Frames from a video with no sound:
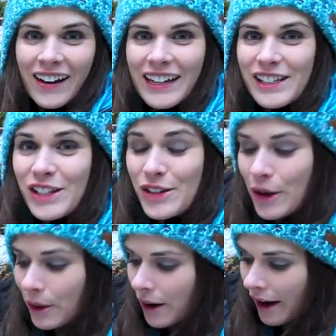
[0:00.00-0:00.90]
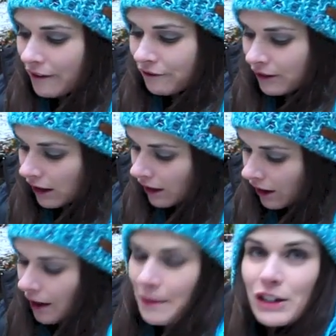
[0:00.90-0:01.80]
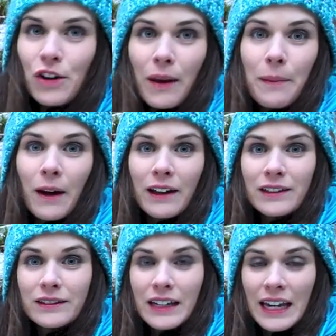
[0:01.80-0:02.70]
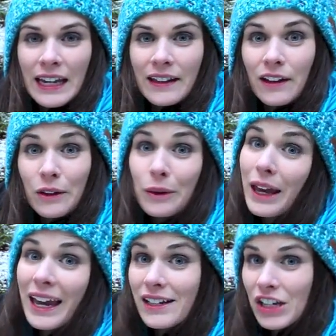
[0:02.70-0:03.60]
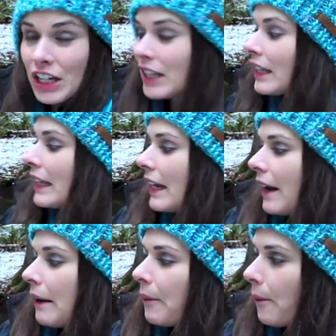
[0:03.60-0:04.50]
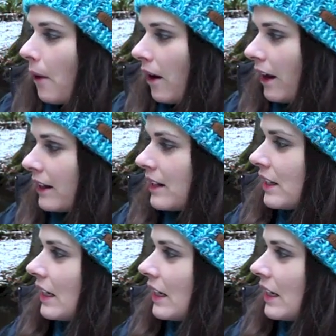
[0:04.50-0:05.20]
Alright, so I've got my tripod in the location that I want.